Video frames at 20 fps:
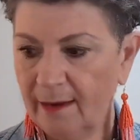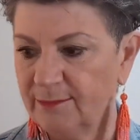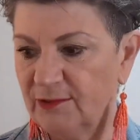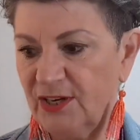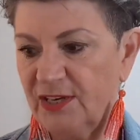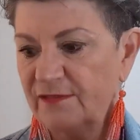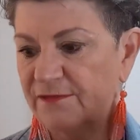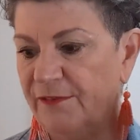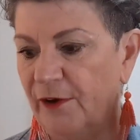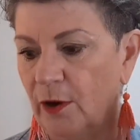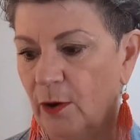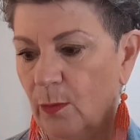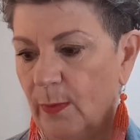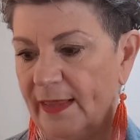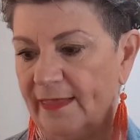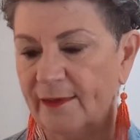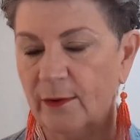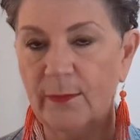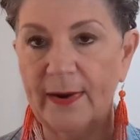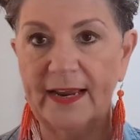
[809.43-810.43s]
just
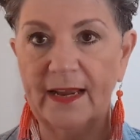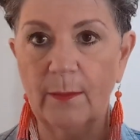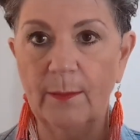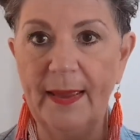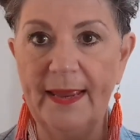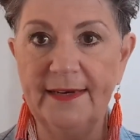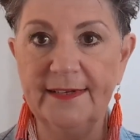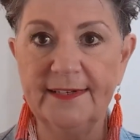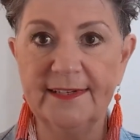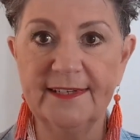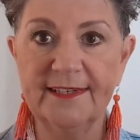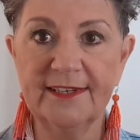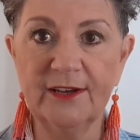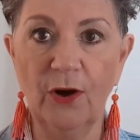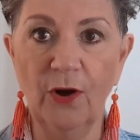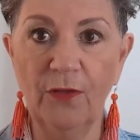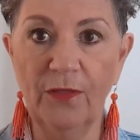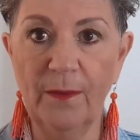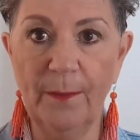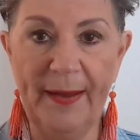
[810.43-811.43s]
following the recommended
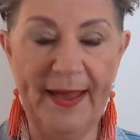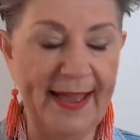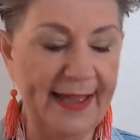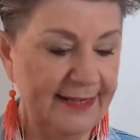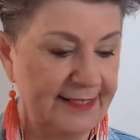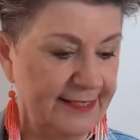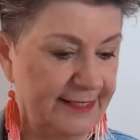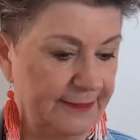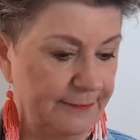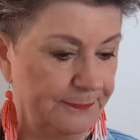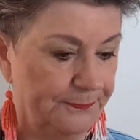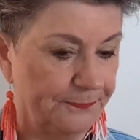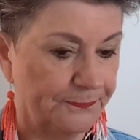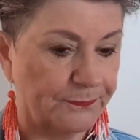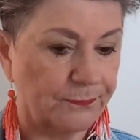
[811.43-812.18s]
on the pattern.